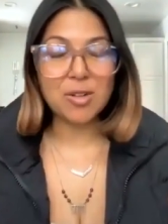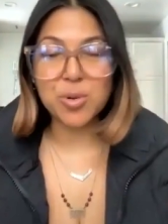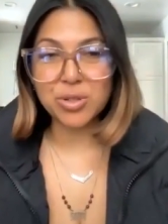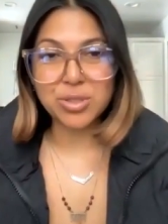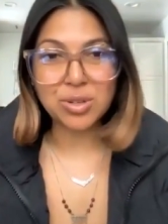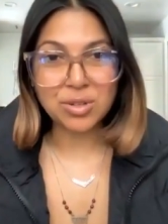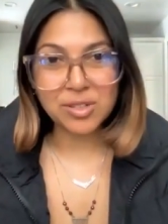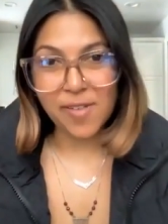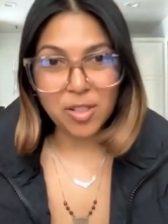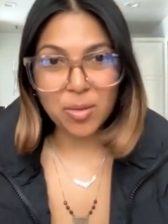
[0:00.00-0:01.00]
of personal
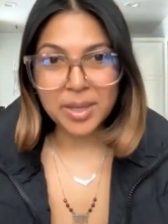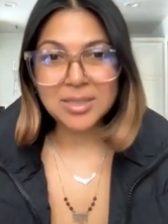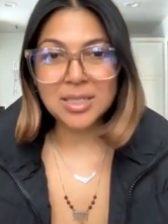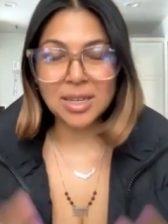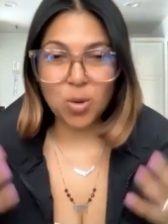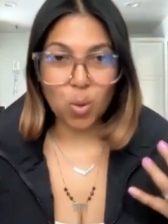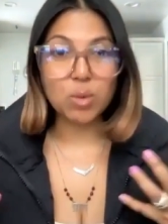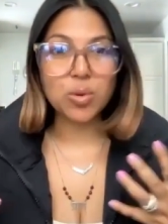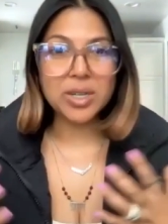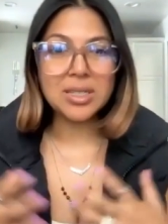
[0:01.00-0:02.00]
development in
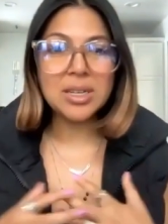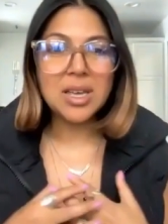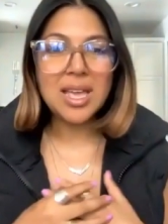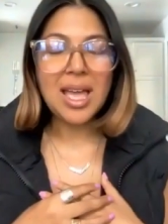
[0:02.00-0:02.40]
corporate